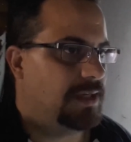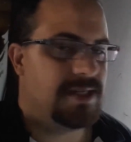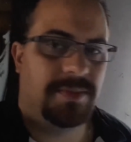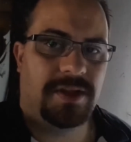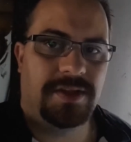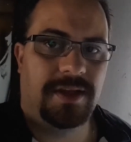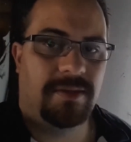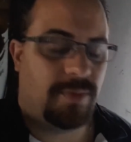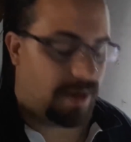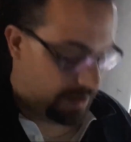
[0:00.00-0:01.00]
Except I
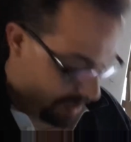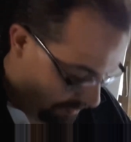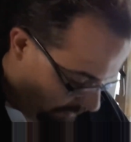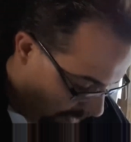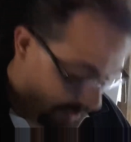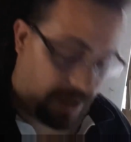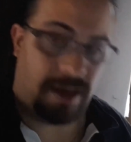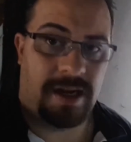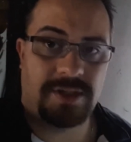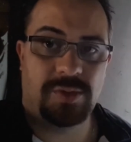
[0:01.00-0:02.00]
think I might have
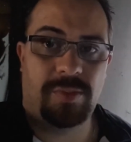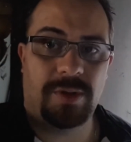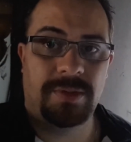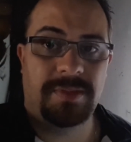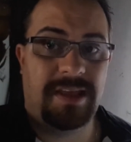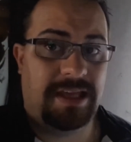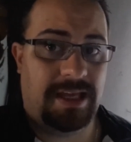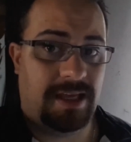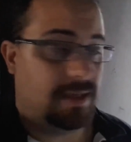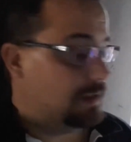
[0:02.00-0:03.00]
an actual problem
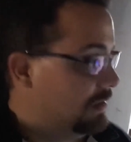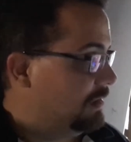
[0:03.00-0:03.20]
keg.